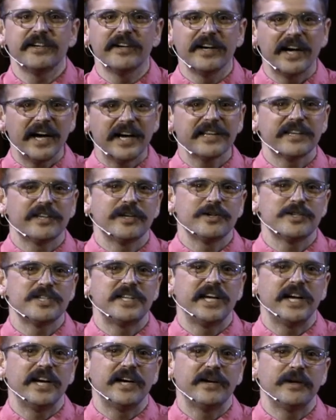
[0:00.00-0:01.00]
Goliath goes
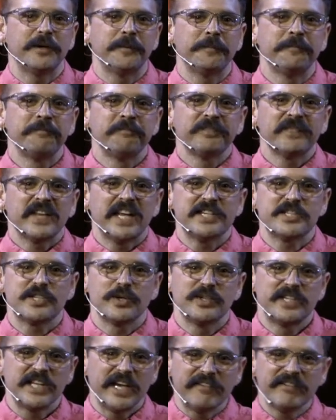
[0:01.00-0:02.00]
down, and so
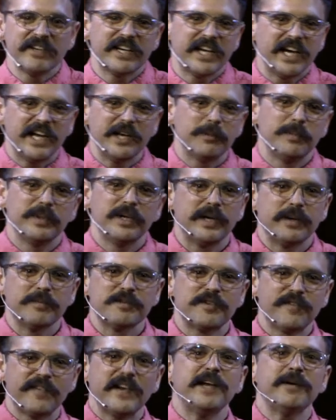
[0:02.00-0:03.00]
David kind of
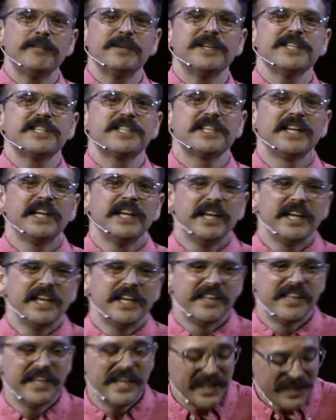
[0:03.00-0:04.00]
becomes famous.
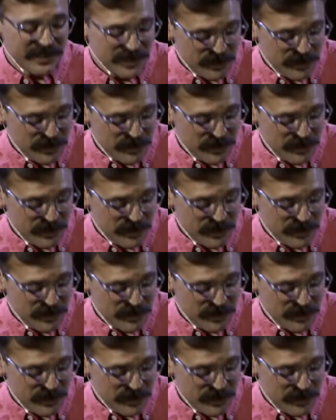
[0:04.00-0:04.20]
Then